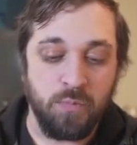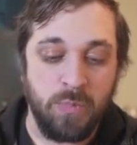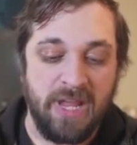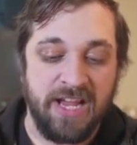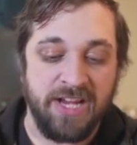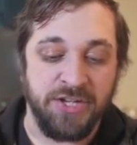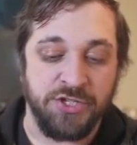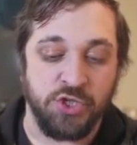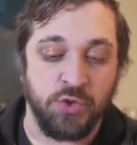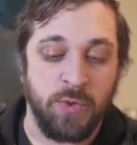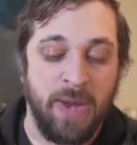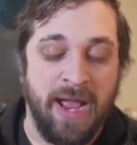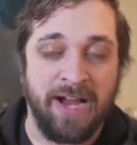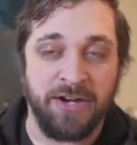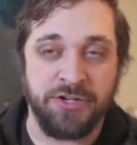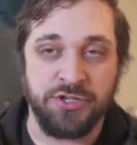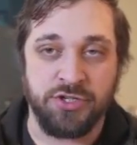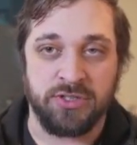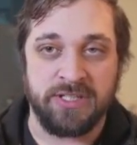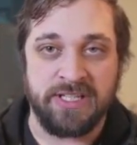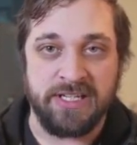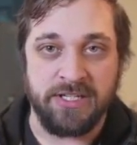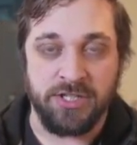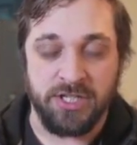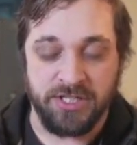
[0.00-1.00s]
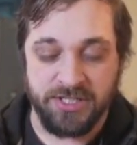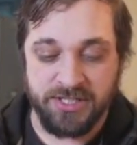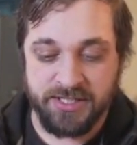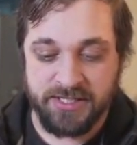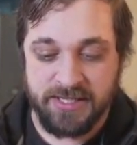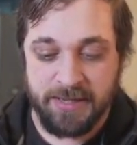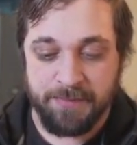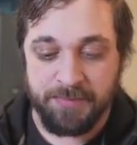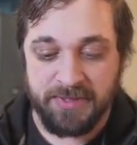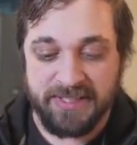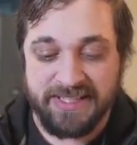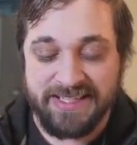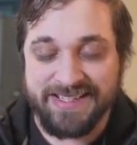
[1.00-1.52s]
is you actually just
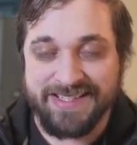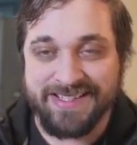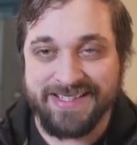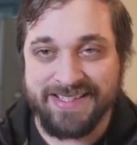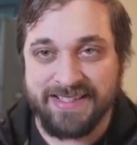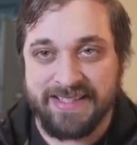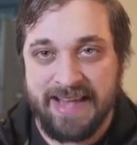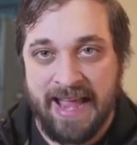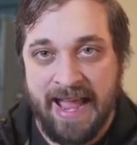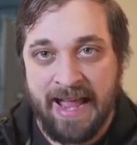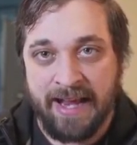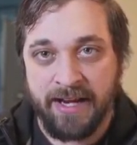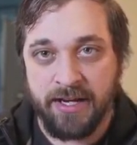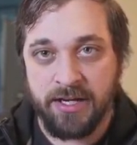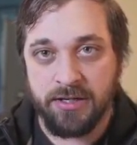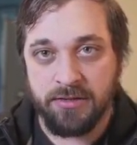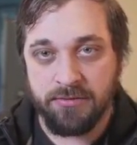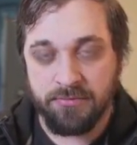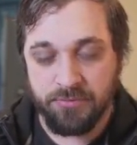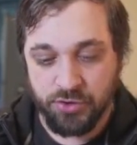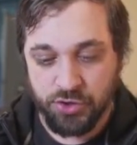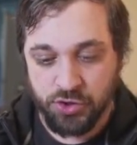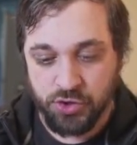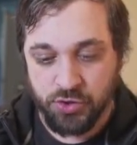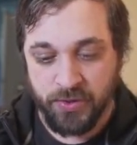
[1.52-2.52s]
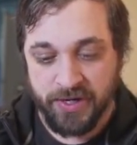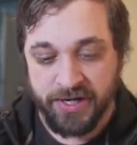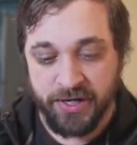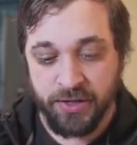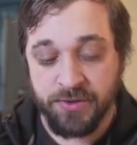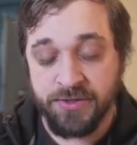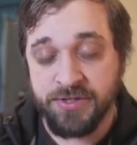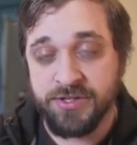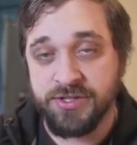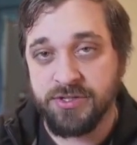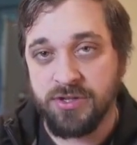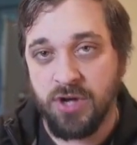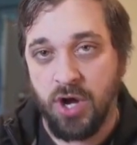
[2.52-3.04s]
simply stack
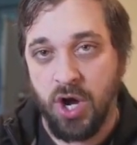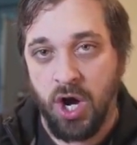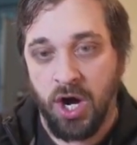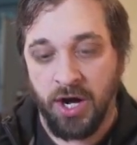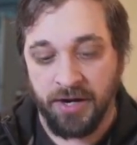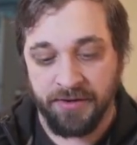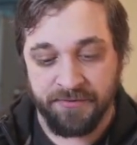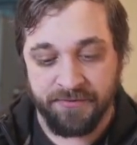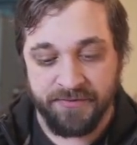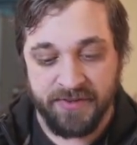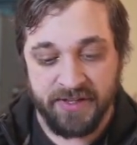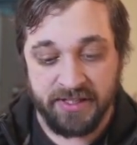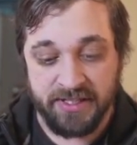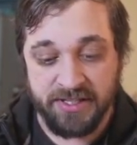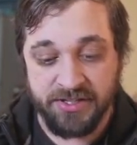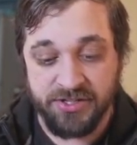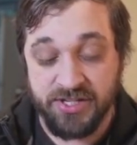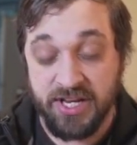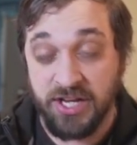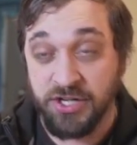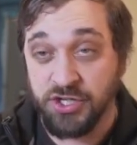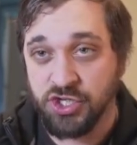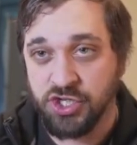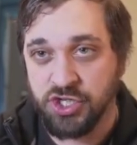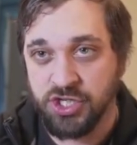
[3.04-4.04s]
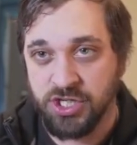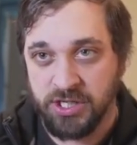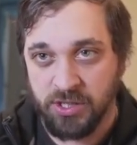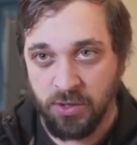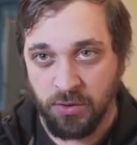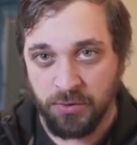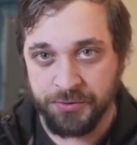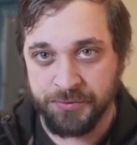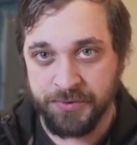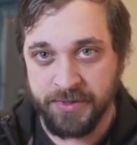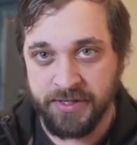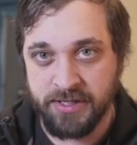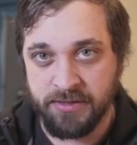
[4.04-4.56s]
triggers on Vilis and
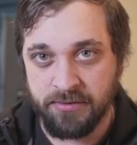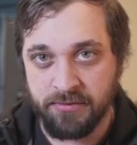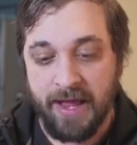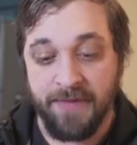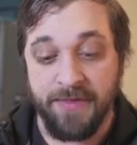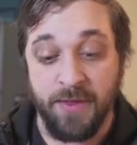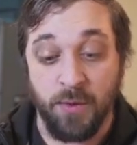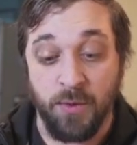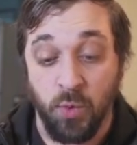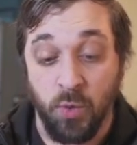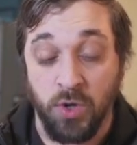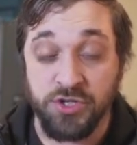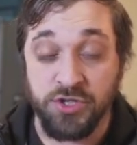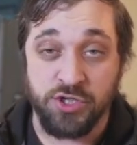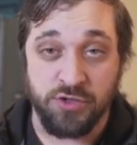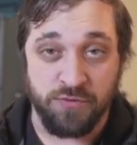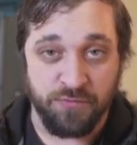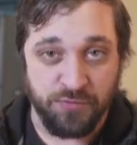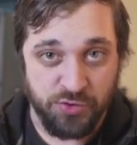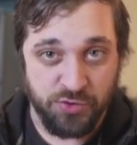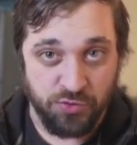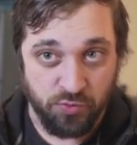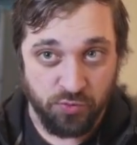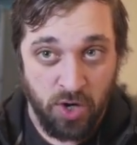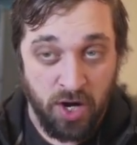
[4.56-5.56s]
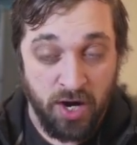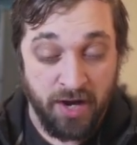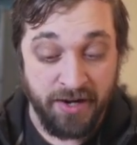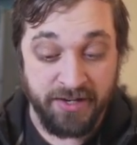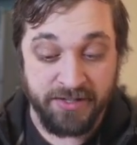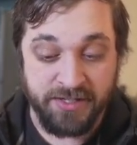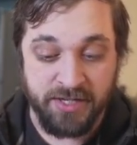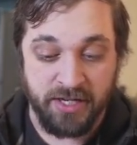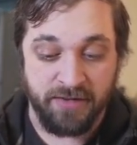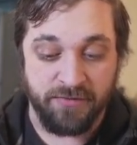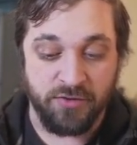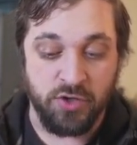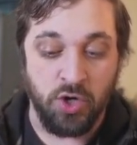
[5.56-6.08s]
Sheoldred. And then once you've drawn a
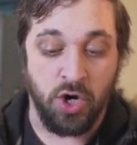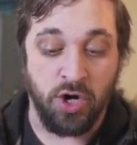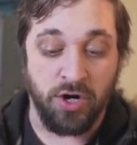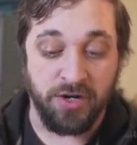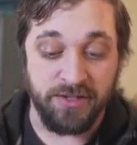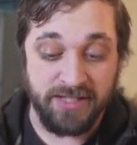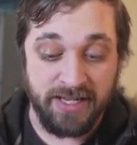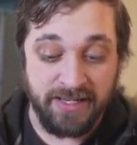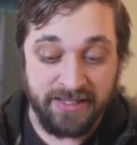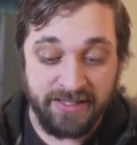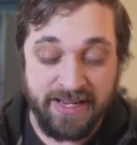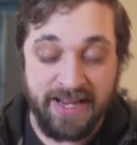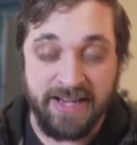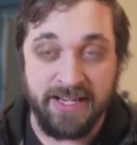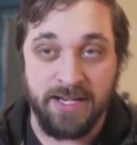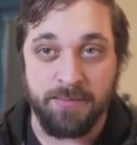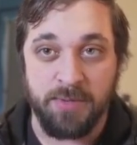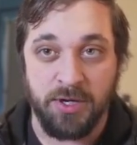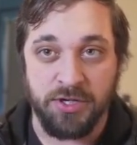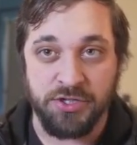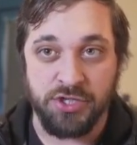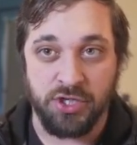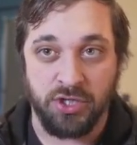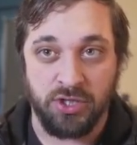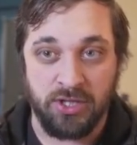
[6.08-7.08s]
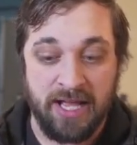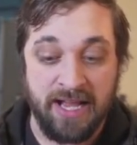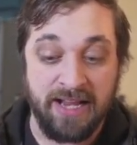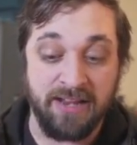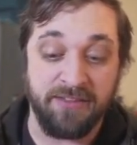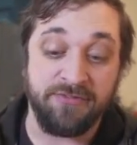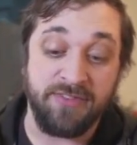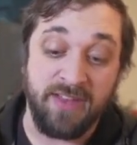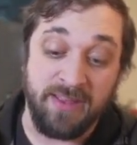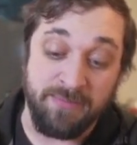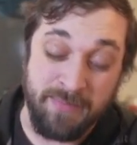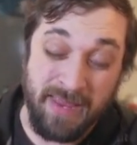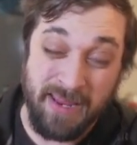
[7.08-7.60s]
ton of cards and gained a bunch of
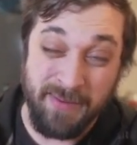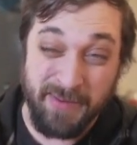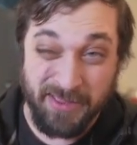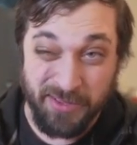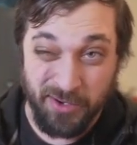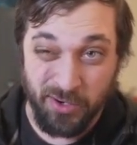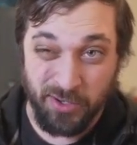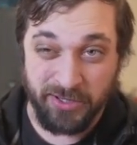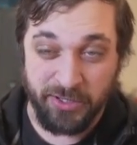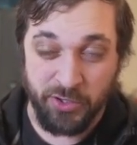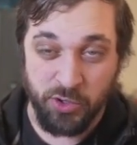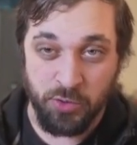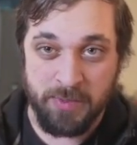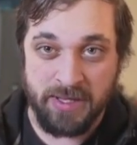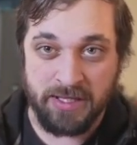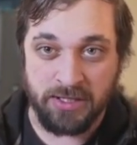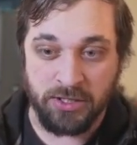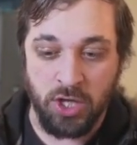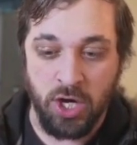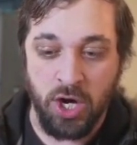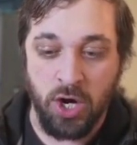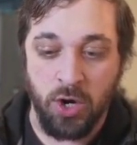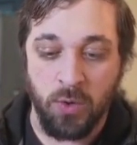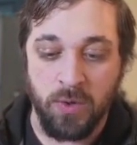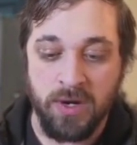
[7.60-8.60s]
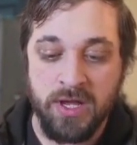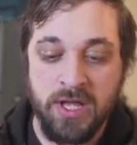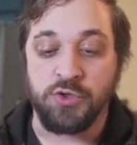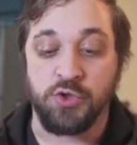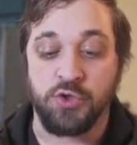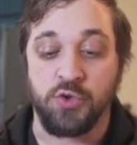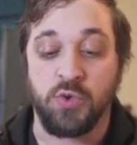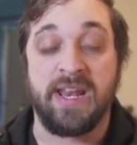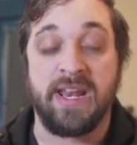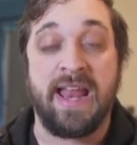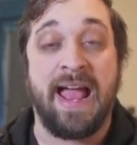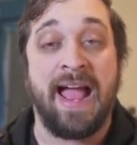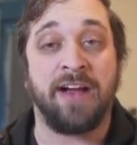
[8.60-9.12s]
life, and maybe they're a little bit low,
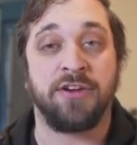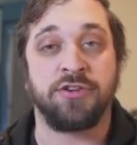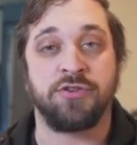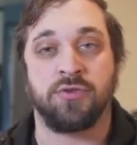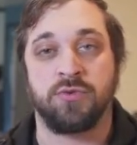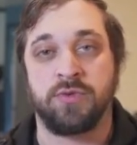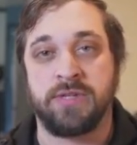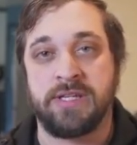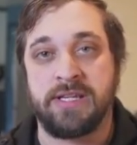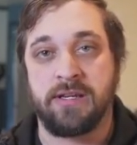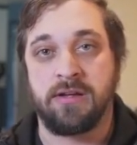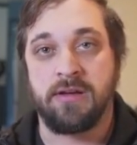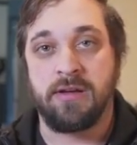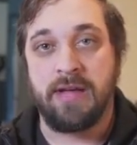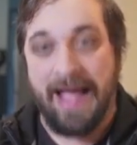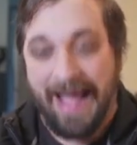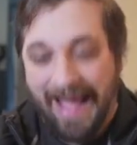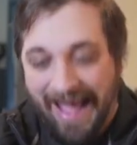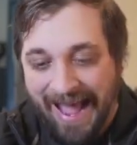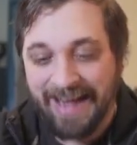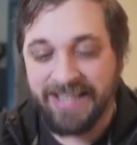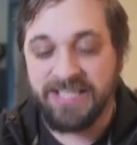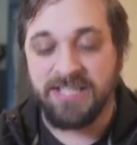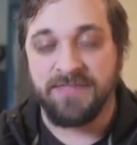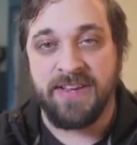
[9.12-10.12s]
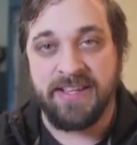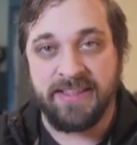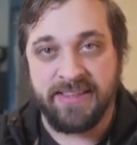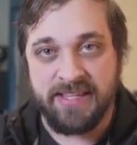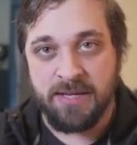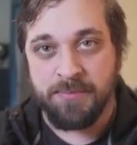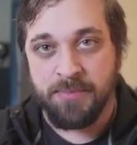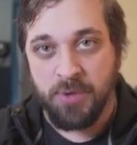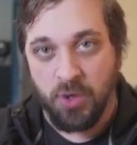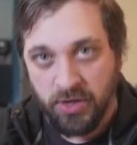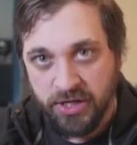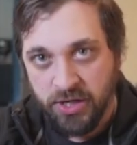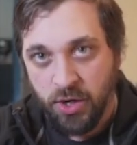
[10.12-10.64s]
you can actually activate the
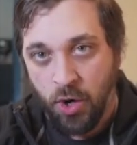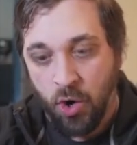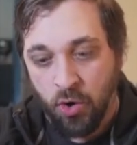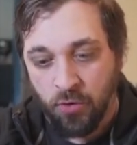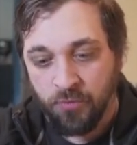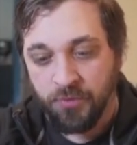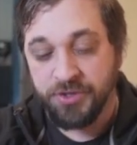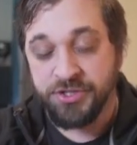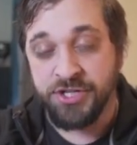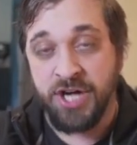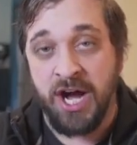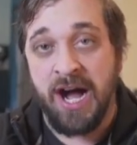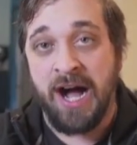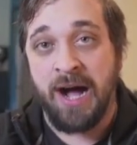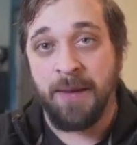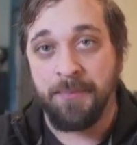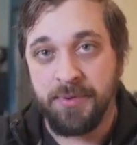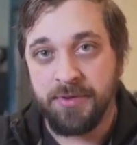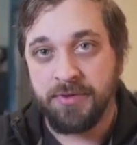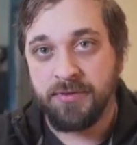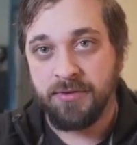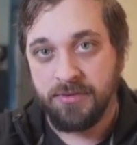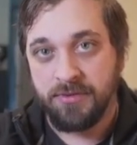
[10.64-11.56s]
ability over top